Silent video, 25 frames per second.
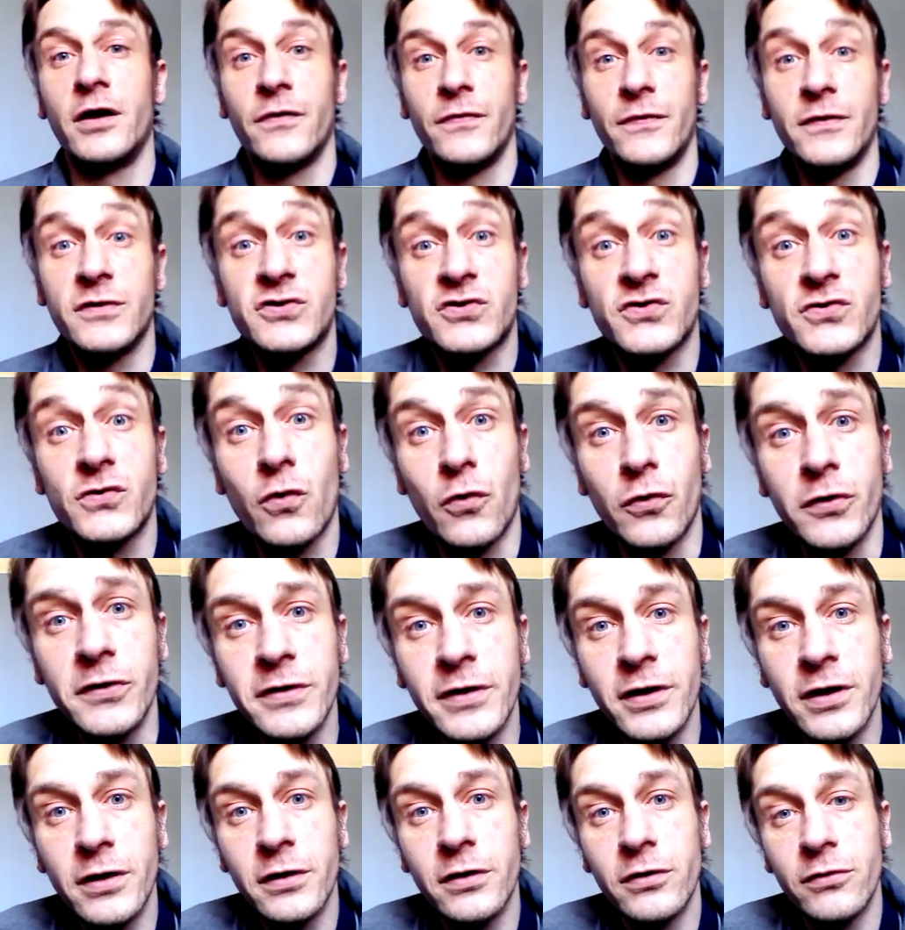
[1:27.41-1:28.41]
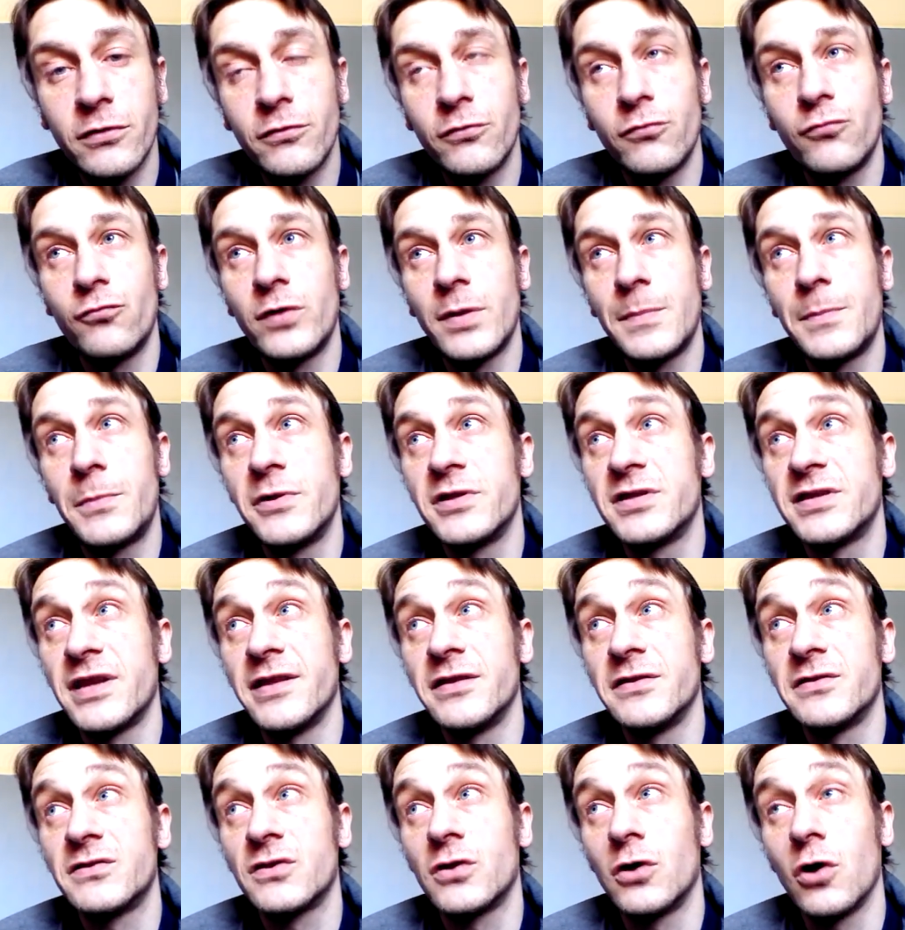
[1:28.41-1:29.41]
the Sun
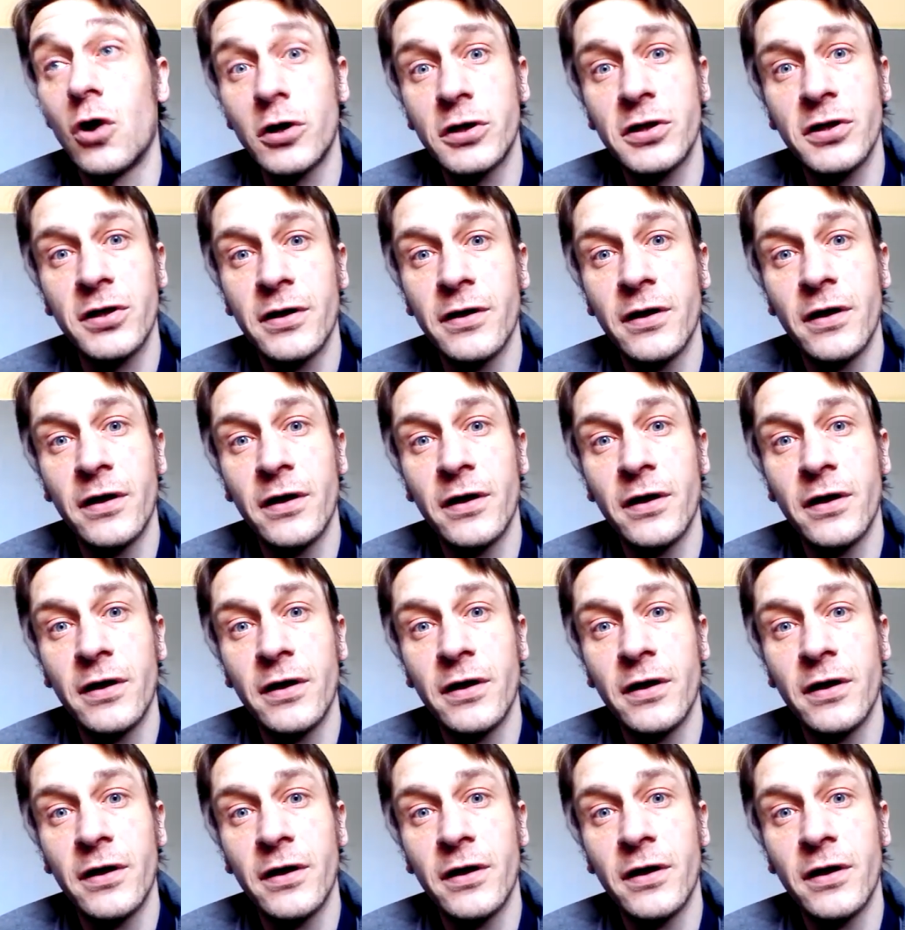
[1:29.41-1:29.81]
represents God,